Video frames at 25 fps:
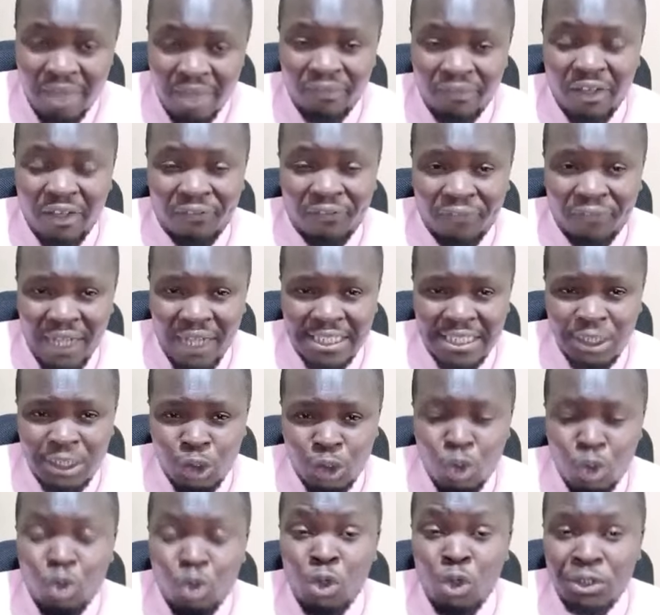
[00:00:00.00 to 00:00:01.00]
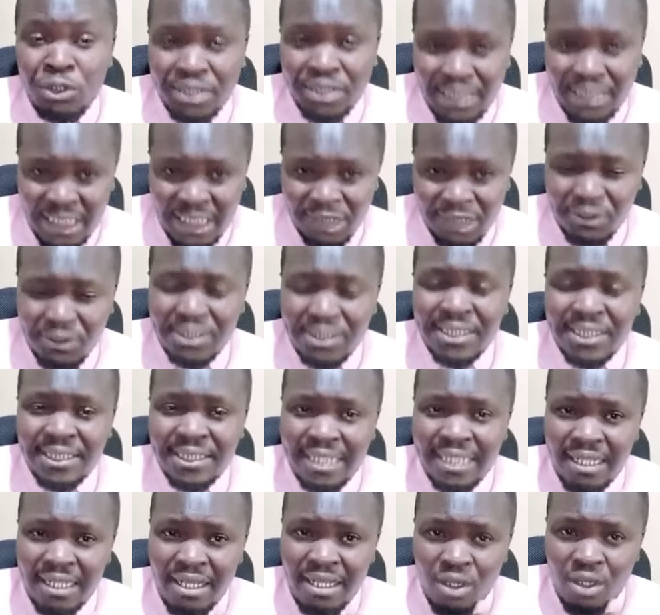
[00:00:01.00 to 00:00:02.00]
The 32
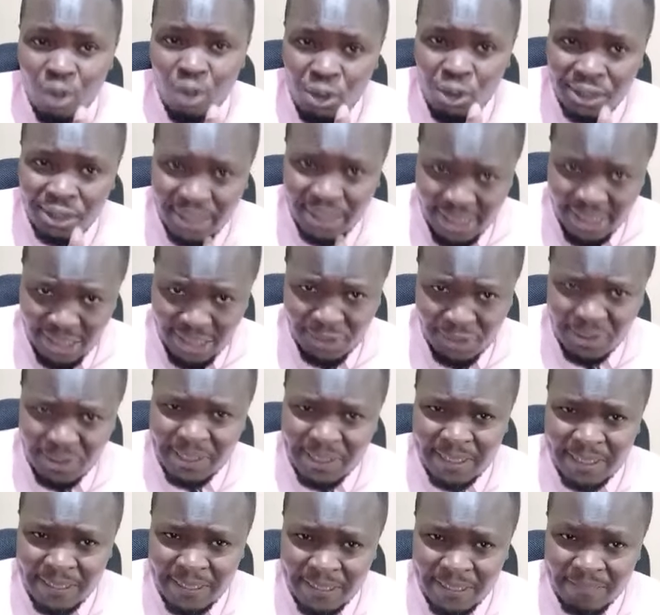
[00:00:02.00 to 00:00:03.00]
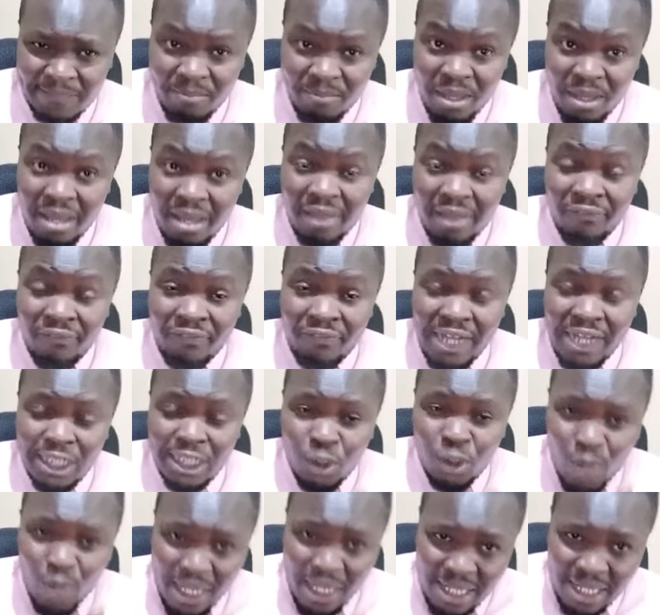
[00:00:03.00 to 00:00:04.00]
constituencies
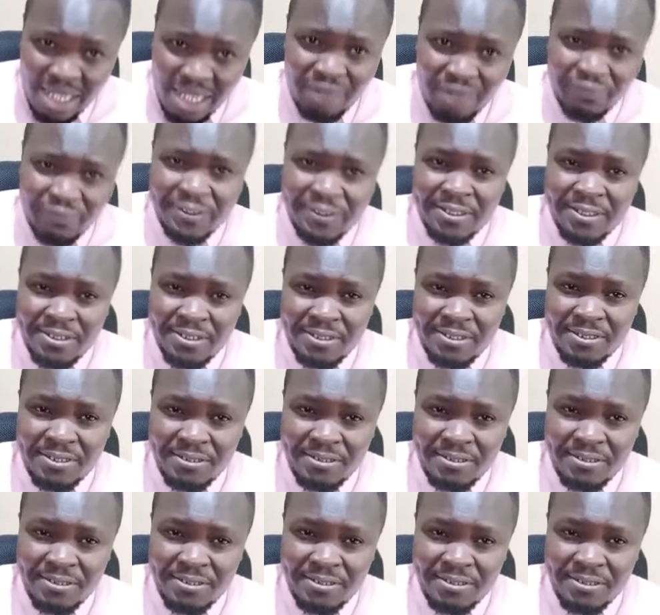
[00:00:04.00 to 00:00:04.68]
that were left,